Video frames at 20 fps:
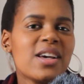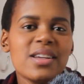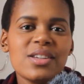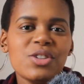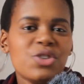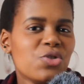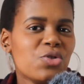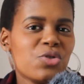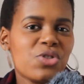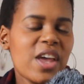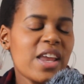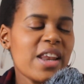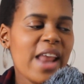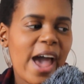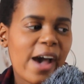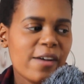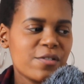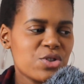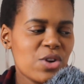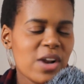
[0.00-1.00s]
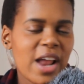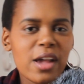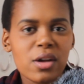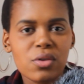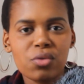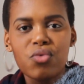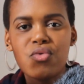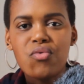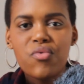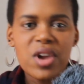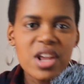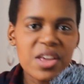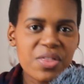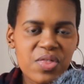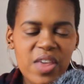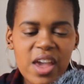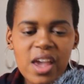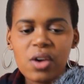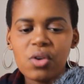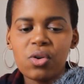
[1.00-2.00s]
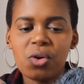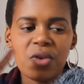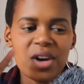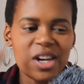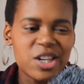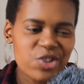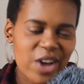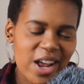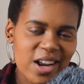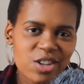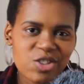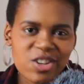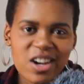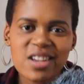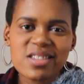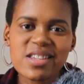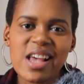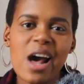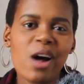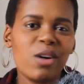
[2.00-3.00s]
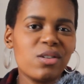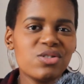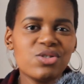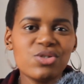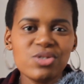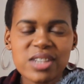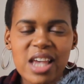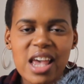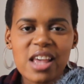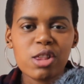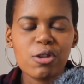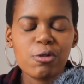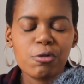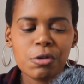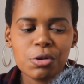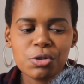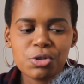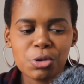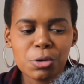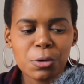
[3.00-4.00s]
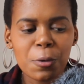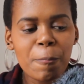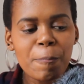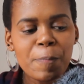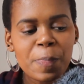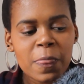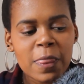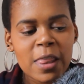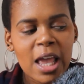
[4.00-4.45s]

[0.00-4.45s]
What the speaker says: you then have to like rethink or re-strategize how you take the photo.